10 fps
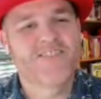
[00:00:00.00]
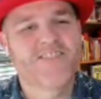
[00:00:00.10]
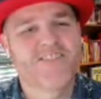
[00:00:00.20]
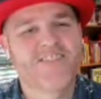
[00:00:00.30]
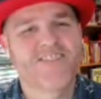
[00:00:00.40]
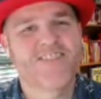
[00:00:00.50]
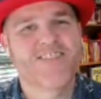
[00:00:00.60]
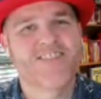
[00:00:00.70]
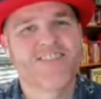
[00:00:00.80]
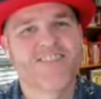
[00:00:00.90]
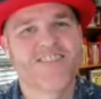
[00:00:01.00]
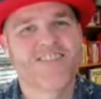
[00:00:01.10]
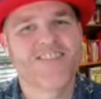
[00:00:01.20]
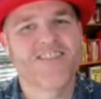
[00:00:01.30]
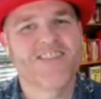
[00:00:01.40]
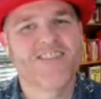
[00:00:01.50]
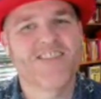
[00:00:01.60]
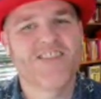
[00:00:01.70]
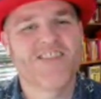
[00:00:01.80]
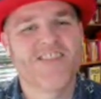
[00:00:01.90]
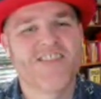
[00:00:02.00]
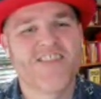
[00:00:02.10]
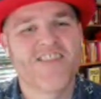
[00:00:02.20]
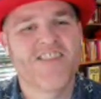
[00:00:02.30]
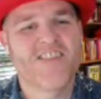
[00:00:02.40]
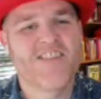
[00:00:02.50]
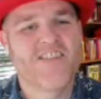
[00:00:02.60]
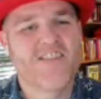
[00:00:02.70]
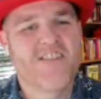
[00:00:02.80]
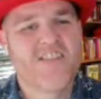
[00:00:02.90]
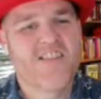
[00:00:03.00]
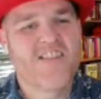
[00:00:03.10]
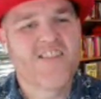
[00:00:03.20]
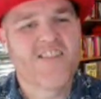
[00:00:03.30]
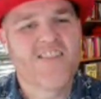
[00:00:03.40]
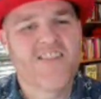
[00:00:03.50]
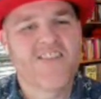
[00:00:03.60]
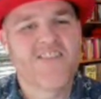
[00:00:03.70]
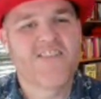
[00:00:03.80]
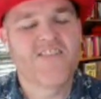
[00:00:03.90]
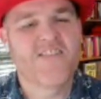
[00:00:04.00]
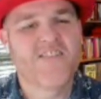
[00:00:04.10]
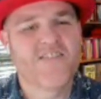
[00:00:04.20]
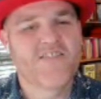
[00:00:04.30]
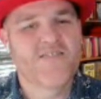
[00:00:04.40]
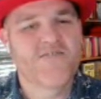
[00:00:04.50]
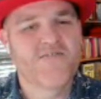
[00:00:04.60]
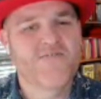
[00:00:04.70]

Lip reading: The person shown says nothing.